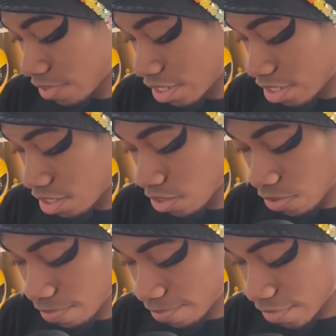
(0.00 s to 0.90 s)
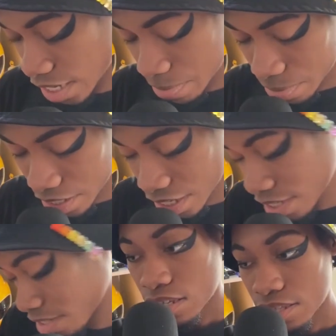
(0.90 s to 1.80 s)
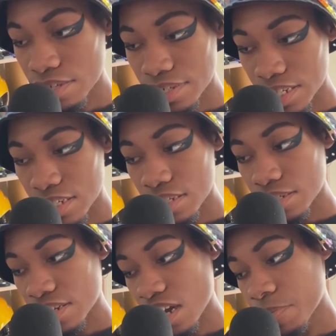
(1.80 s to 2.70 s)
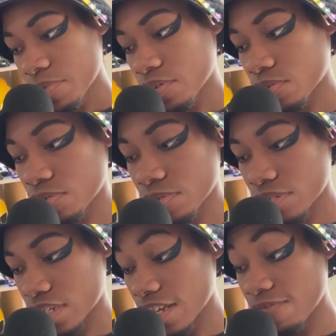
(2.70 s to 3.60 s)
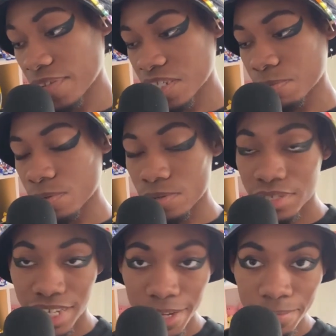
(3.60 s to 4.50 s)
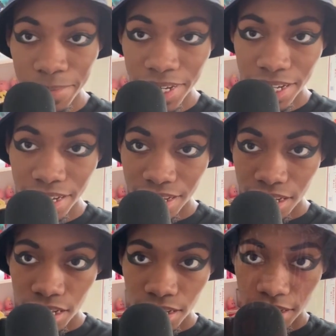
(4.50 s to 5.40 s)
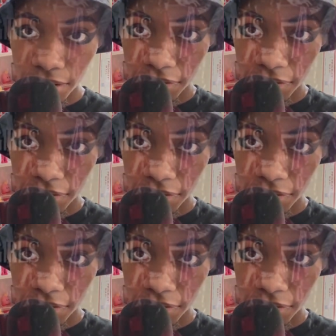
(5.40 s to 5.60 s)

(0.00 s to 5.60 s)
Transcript: So that's pretty nice. This is Kamen Rider Girl's Invincible Type B. Here's